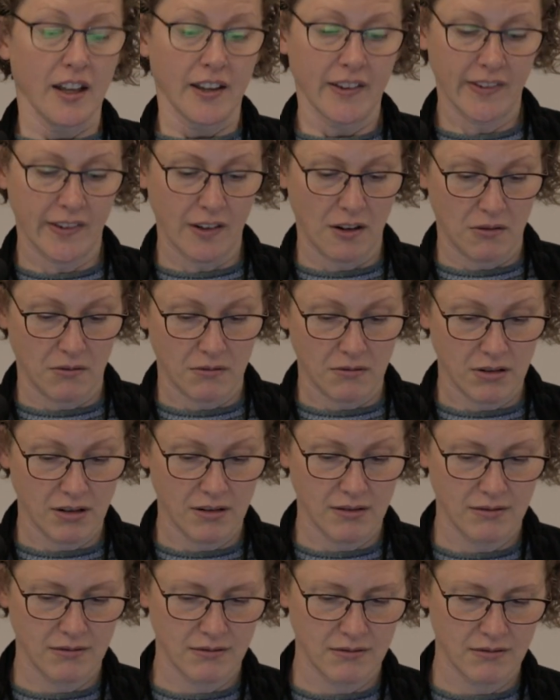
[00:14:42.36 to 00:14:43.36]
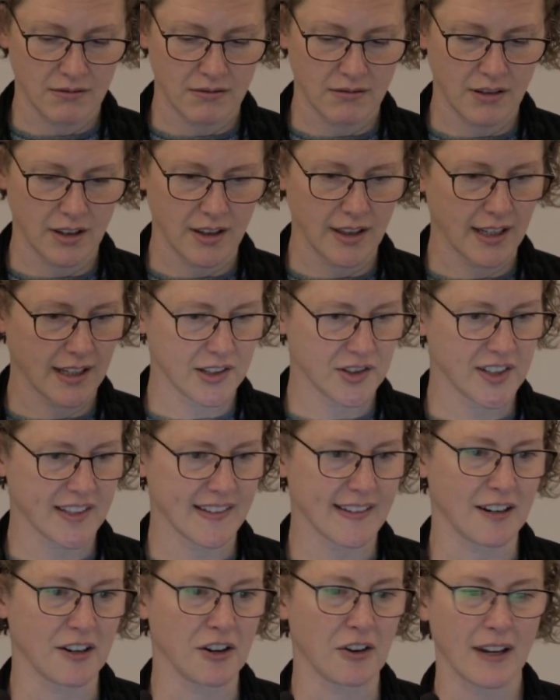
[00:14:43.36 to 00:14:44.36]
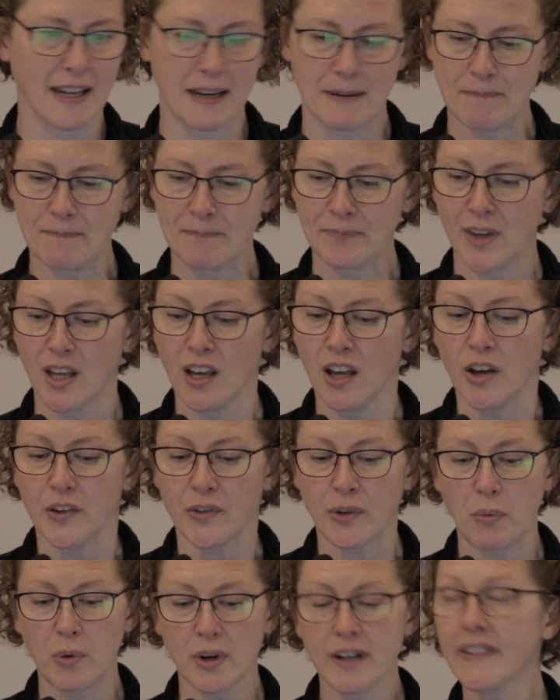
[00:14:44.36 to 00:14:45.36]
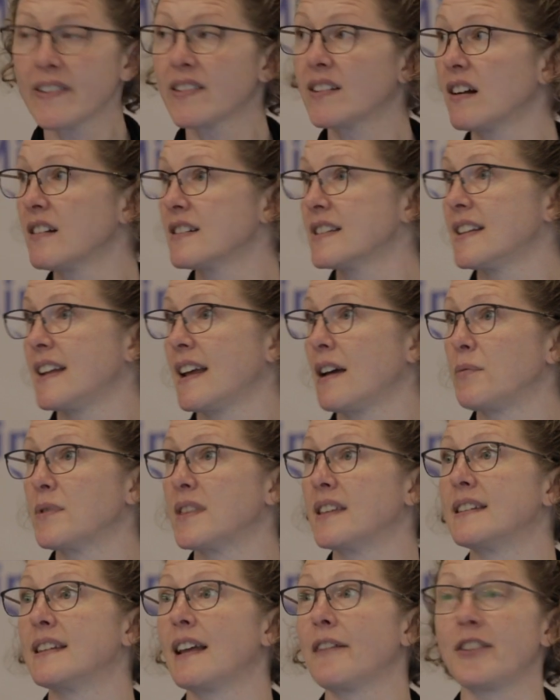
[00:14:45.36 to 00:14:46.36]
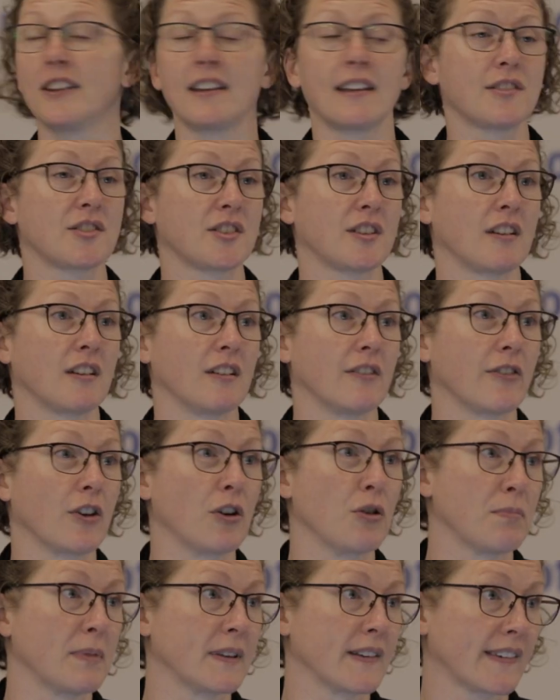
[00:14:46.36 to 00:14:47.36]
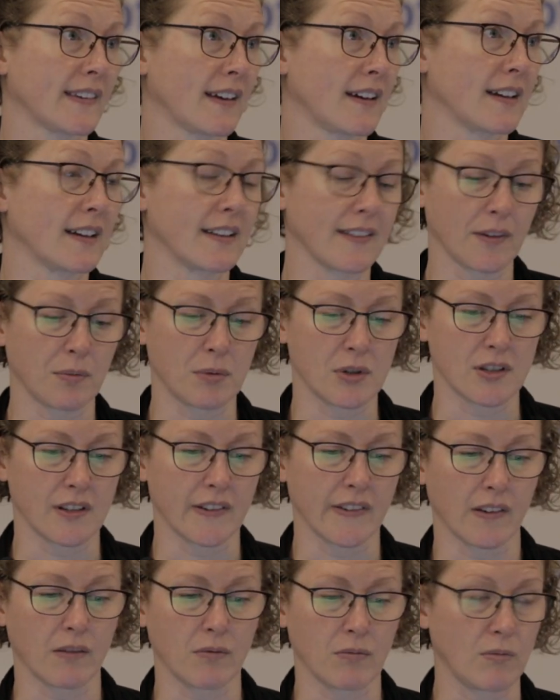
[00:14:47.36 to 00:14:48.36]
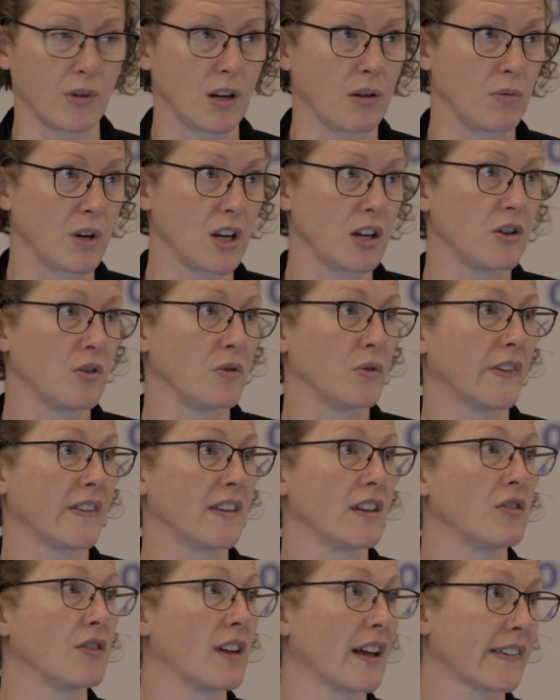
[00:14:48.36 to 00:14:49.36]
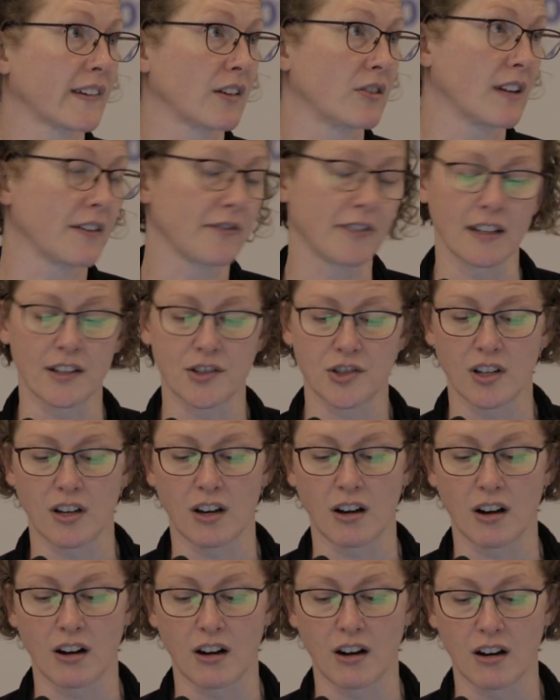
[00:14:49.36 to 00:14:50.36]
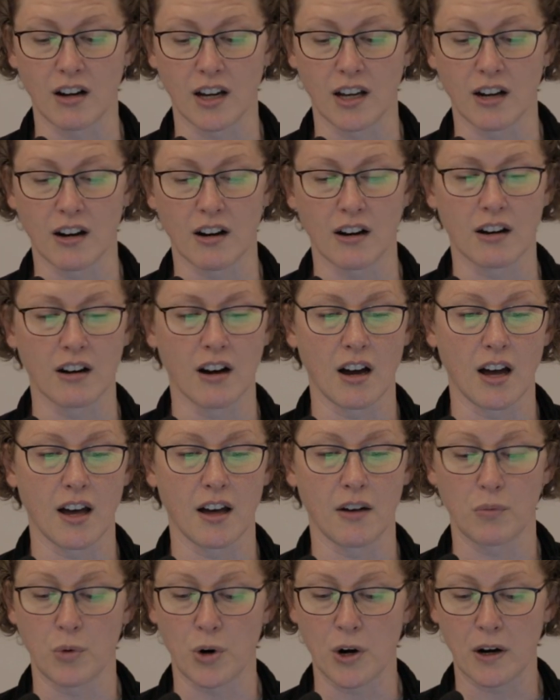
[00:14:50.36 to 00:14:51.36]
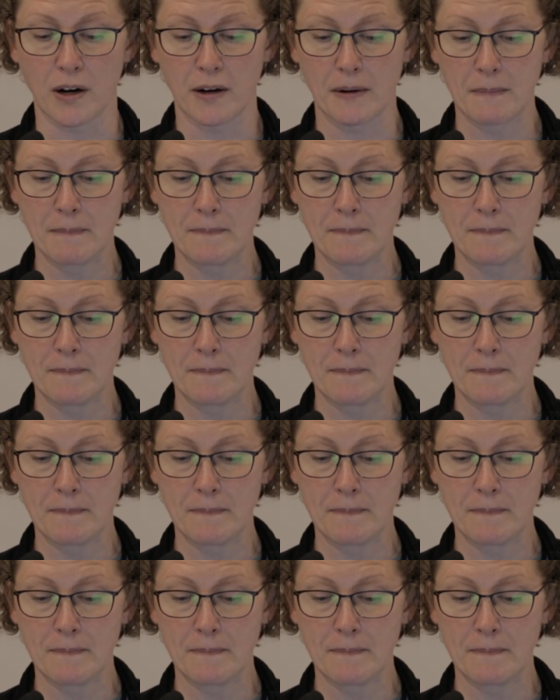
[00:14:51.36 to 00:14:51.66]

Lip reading: So, let me just here repeat. So I want to start today with the definition of open science, which is, we use the UNESCO definition in our work.